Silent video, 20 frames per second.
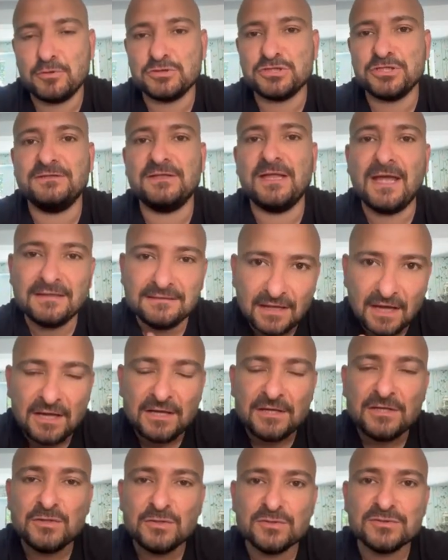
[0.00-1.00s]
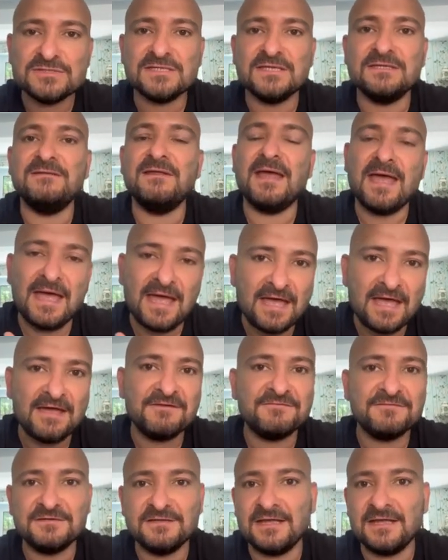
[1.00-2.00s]
project. And I use it
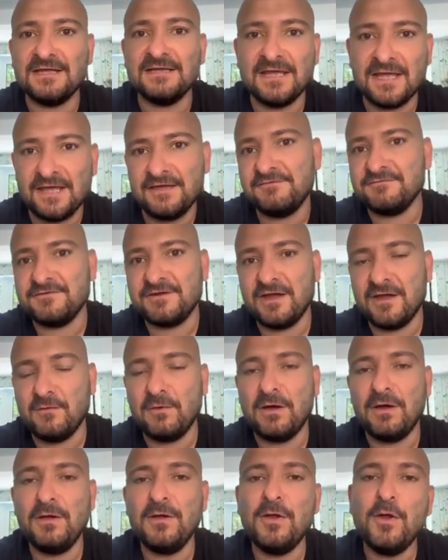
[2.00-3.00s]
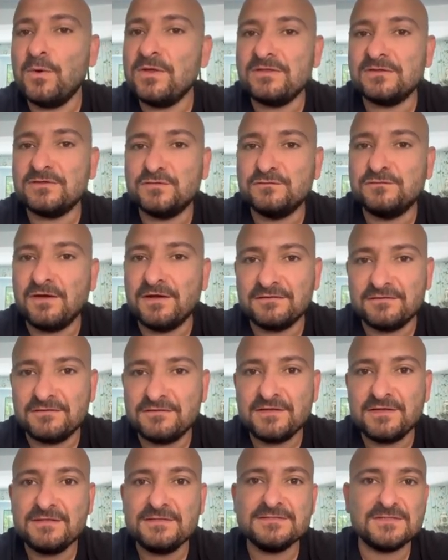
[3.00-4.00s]
every day, every hour, whether to find
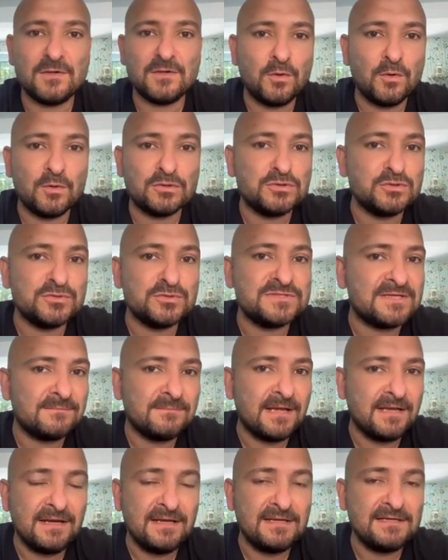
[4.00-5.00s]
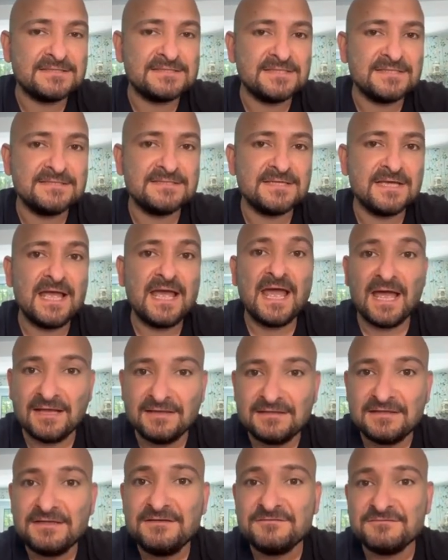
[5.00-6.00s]
things or do some analysis,
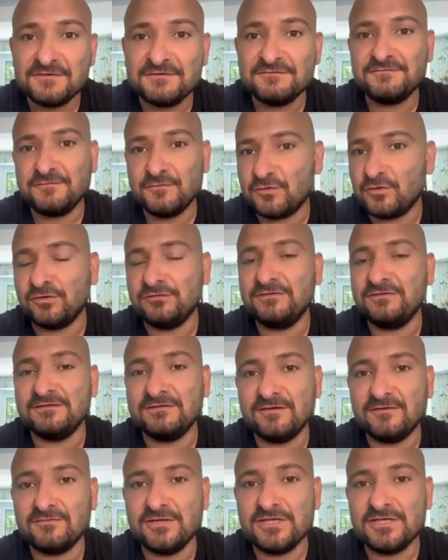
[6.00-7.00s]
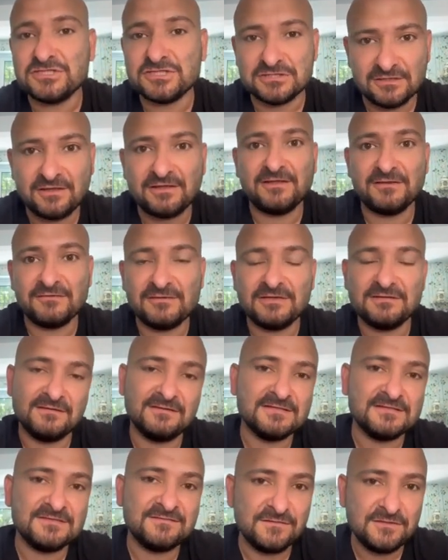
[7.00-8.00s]
and even for content creation, like creating
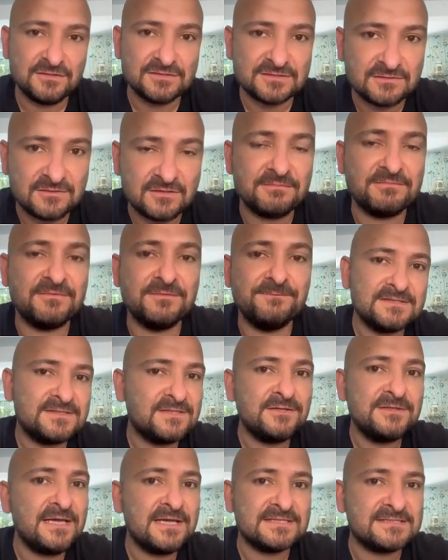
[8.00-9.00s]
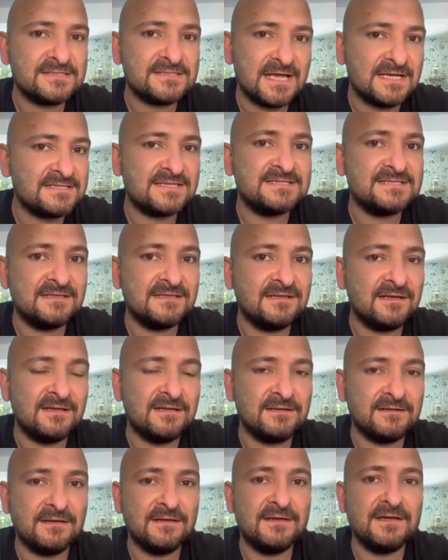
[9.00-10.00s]
this video script. So yes, as I said
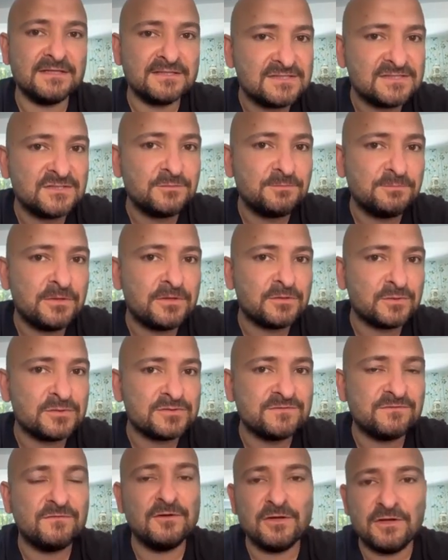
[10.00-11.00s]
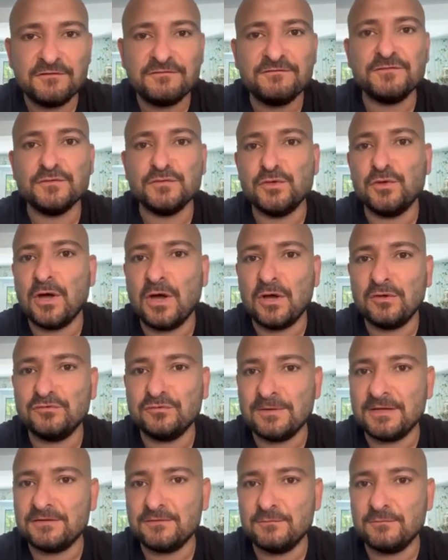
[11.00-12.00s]
earlier, it's super useful if you know how to
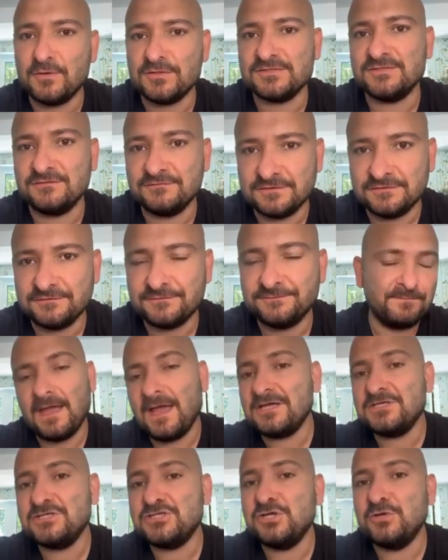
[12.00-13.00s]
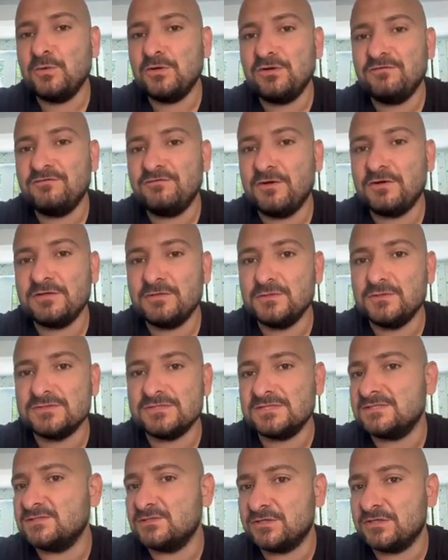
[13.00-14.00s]
make the most of it. Actually, one of our
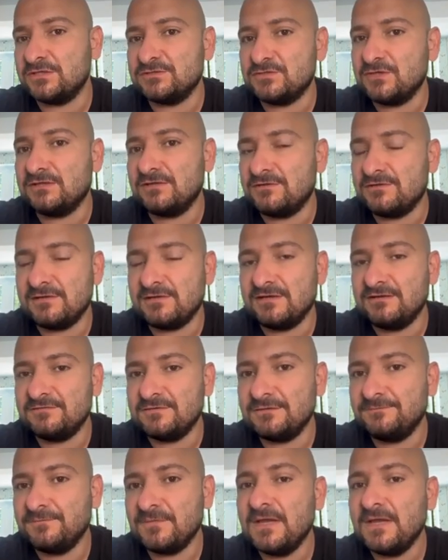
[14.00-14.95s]
users took it to another level.